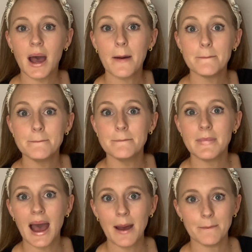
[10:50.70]

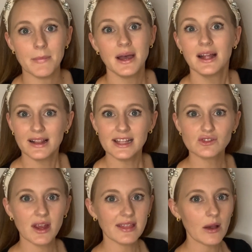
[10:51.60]
Mam. Let's
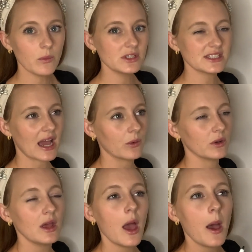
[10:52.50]
write that one down.
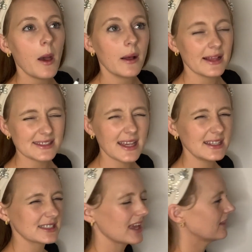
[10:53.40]
Let's say it together